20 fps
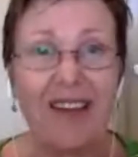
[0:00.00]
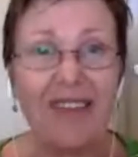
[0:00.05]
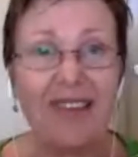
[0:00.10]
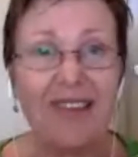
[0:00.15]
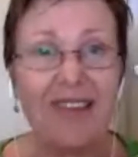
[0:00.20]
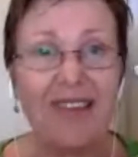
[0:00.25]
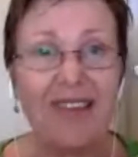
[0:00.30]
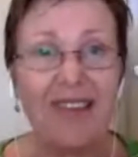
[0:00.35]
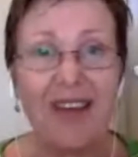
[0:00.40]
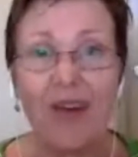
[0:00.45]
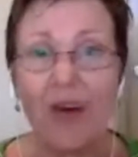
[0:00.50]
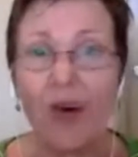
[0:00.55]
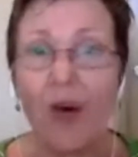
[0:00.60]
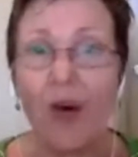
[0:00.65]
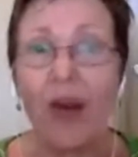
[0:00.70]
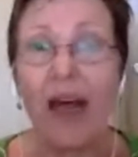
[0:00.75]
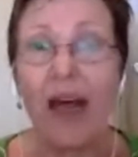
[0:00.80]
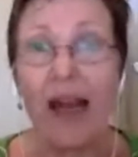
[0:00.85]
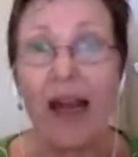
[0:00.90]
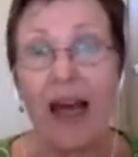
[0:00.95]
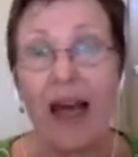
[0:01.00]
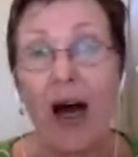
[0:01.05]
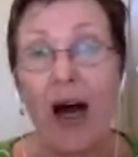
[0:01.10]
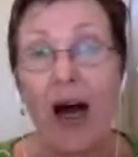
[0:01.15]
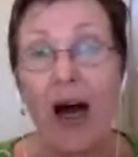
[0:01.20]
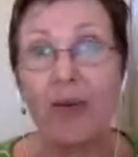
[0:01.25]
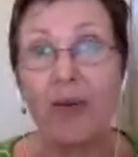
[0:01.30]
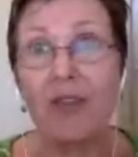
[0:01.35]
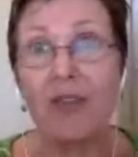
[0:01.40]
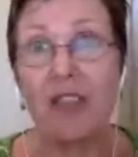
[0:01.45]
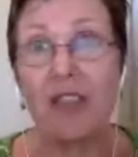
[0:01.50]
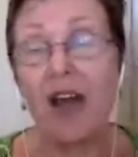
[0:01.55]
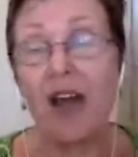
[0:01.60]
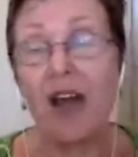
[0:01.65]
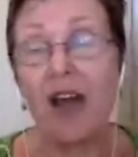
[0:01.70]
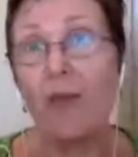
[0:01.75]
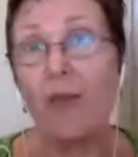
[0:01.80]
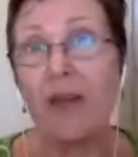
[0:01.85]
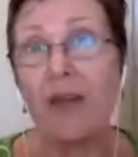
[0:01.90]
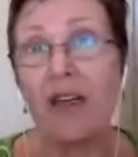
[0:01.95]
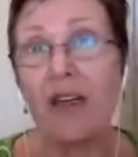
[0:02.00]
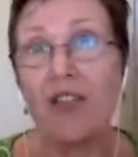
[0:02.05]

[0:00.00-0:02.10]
that all add up to